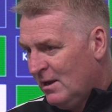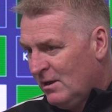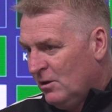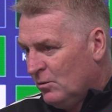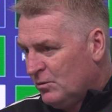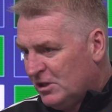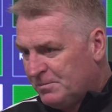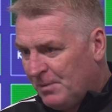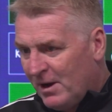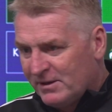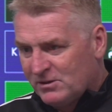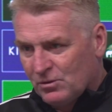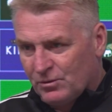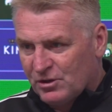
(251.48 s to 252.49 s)
you know,
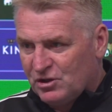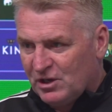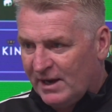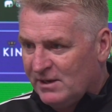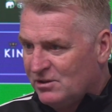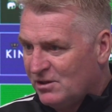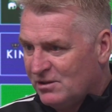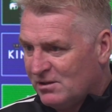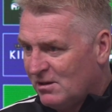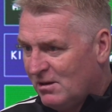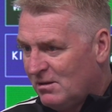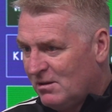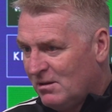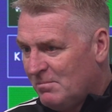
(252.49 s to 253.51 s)
despite all the changes
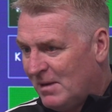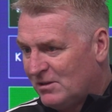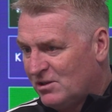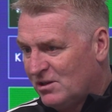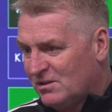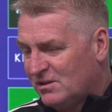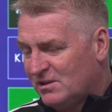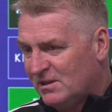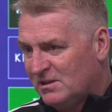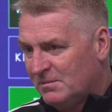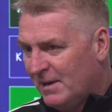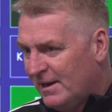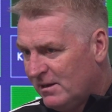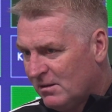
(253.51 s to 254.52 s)
that Manchester City
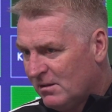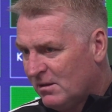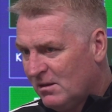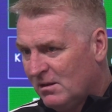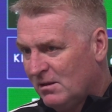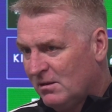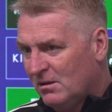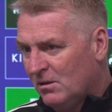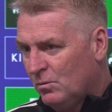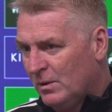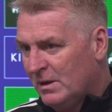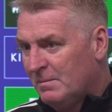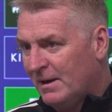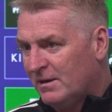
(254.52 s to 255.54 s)
made, and, you know,
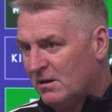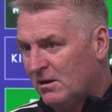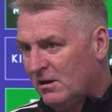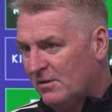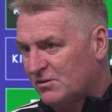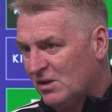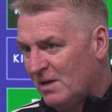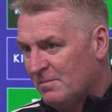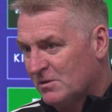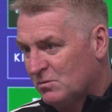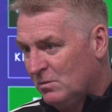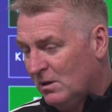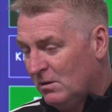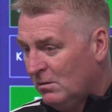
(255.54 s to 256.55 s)
we made at half time
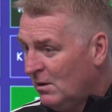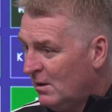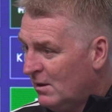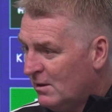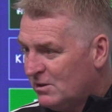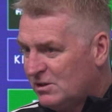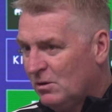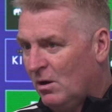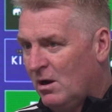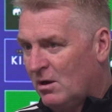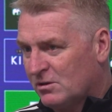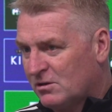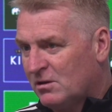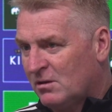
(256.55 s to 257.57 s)
as well, still
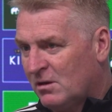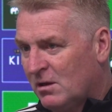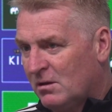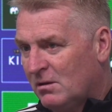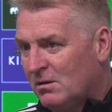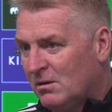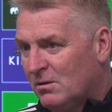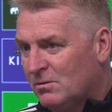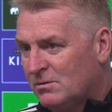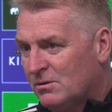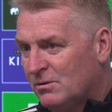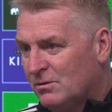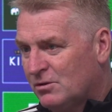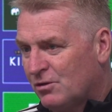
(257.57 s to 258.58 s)
hard to, you know,
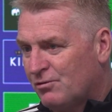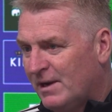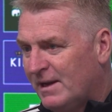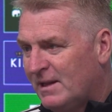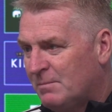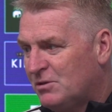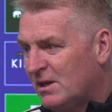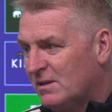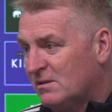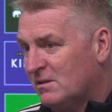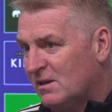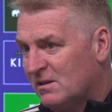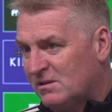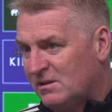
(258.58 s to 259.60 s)
to create them chances
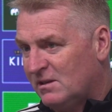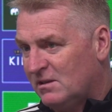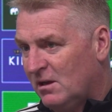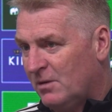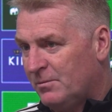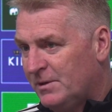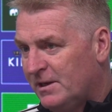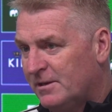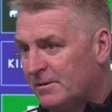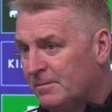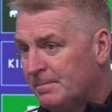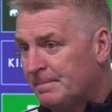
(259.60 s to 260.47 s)
against City like we did.